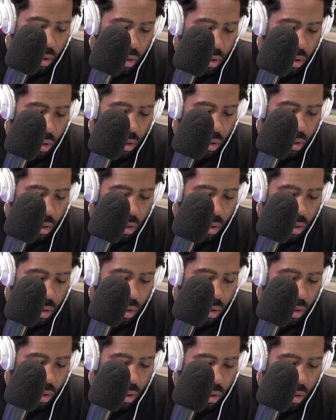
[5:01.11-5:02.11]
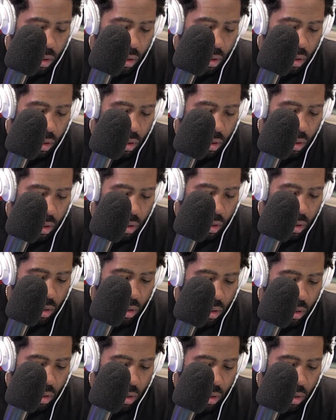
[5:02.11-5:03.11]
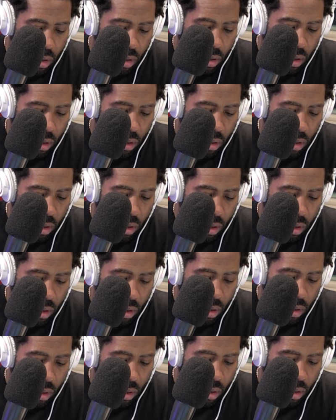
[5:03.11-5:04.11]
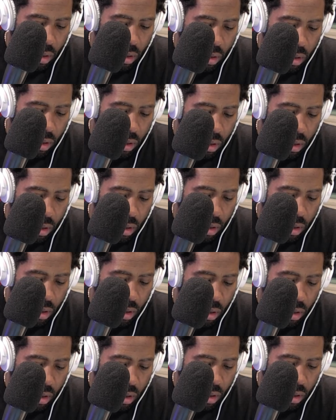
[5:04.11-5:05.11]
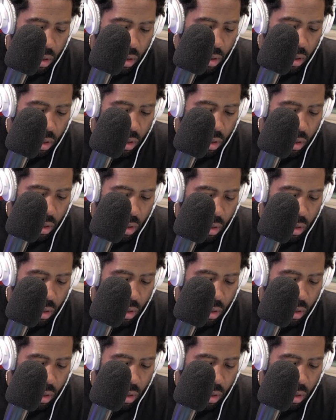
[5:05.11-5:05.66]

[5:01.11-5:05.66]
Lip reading: (not speaking)